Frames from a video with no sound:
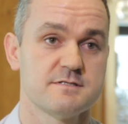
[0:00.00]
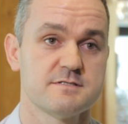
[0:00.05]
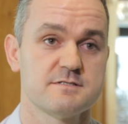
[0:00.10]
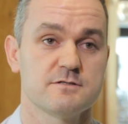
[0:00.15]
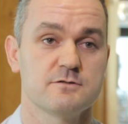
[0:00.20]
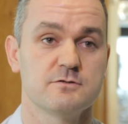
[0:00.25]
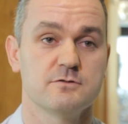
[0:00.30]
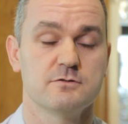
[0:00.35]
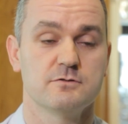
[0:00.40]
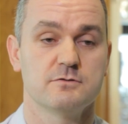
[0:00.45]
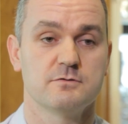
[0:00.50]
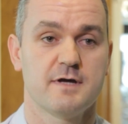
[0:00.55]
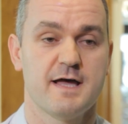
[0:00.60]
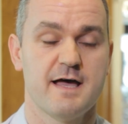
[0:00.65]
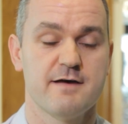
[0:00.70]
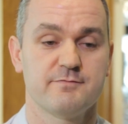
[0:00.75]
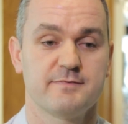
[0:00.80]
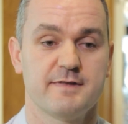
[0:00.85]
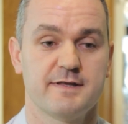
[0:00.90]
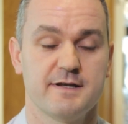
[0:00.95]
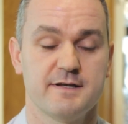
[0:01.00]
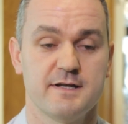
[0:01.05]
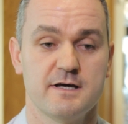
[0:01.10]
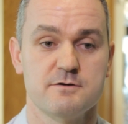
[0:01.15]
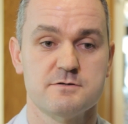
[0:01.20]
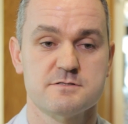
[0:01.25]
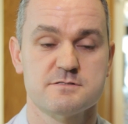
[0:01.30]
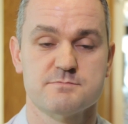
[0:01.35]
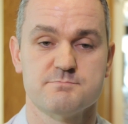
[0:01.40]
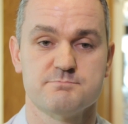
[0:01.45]
So having that
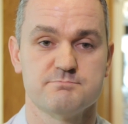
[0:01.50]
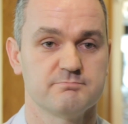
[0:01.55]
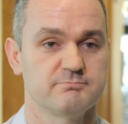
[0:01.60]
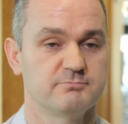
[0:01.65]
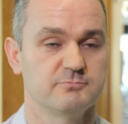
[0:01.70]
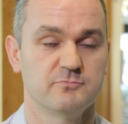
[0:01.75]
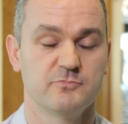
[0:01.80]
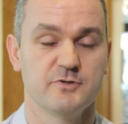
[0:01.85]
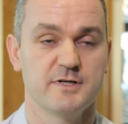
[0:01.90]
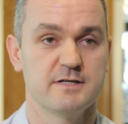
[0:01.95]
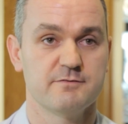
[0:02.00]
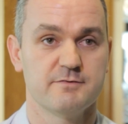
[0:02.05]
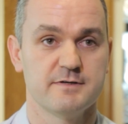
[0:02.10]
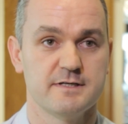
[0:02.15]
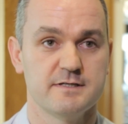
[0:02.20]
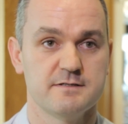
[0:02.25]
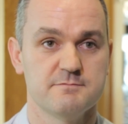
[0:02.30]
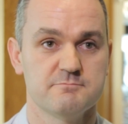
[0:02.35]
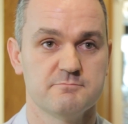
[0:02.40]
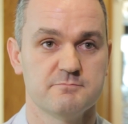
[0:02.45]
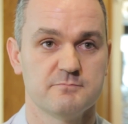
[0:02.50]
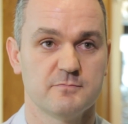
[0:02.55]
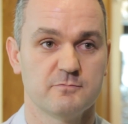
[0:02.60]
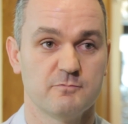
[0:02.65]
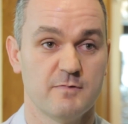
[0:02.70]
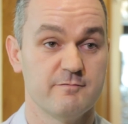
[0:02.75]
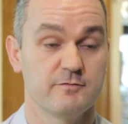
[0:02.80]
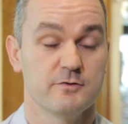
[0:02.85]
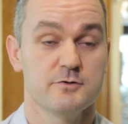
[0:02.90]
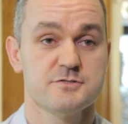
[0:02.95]
in-house really
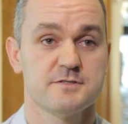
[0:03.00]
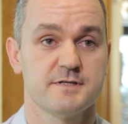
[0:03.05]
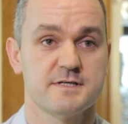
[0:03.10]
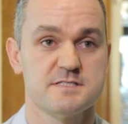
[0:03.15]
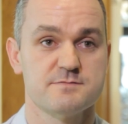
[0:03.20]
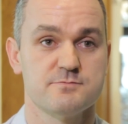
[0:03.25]
revolutionized, I